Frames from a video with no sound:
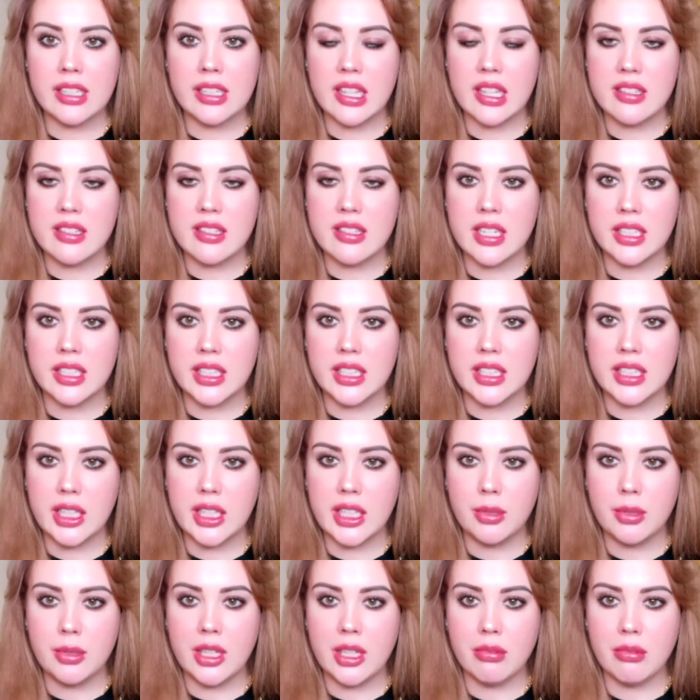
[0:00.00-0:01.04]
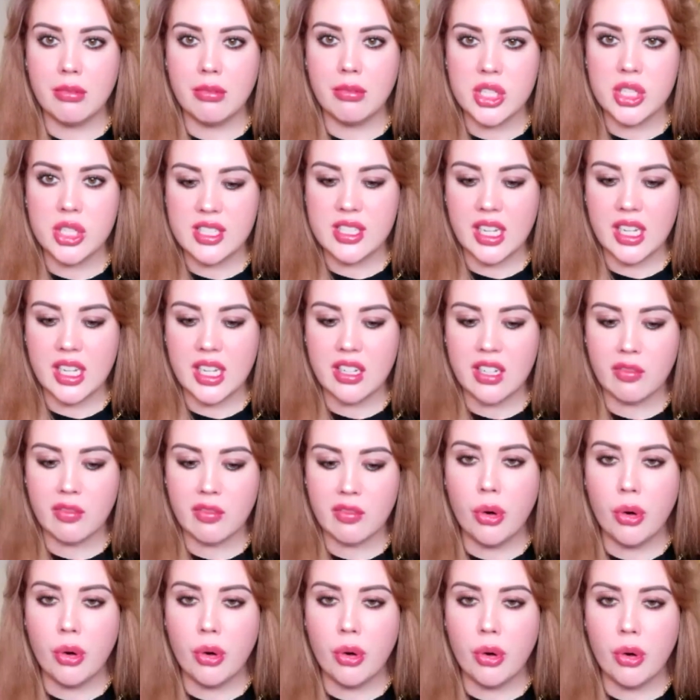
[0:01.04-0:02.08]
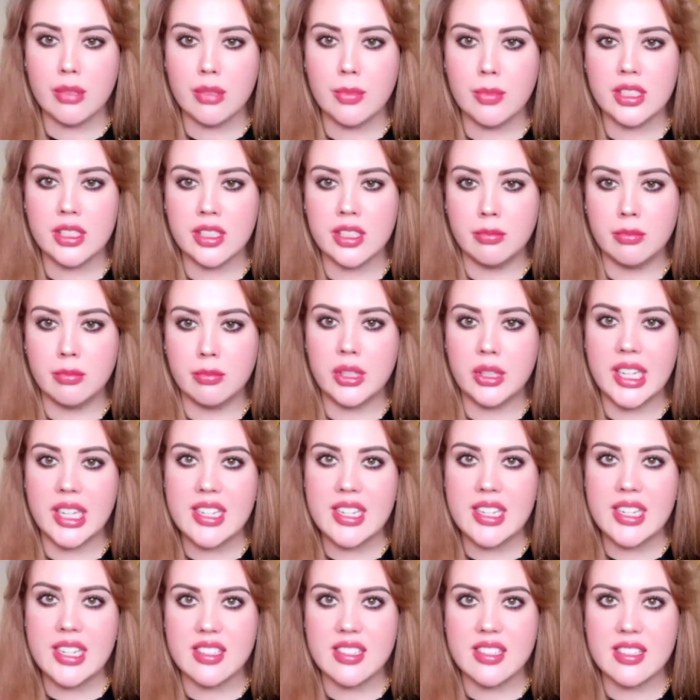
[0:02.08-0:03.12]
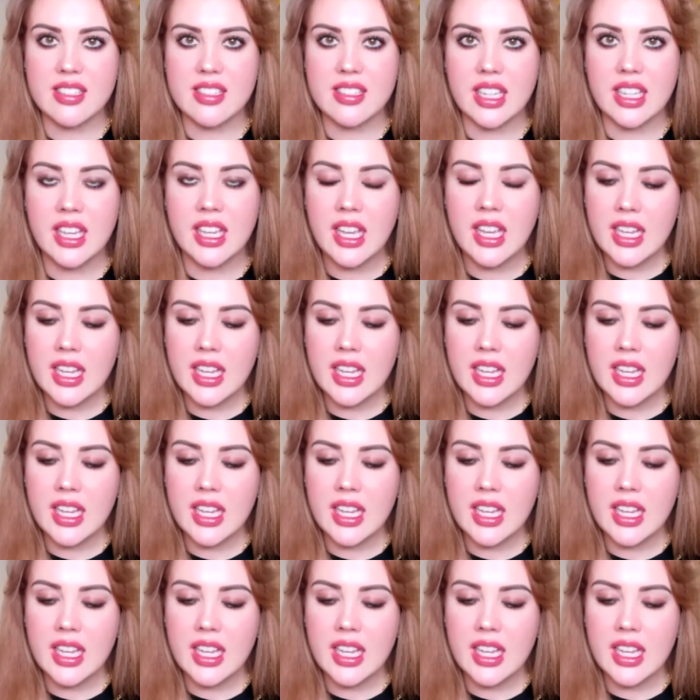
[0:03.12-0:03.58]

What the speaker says: Then suddenly we reach a state of boredom and complacency.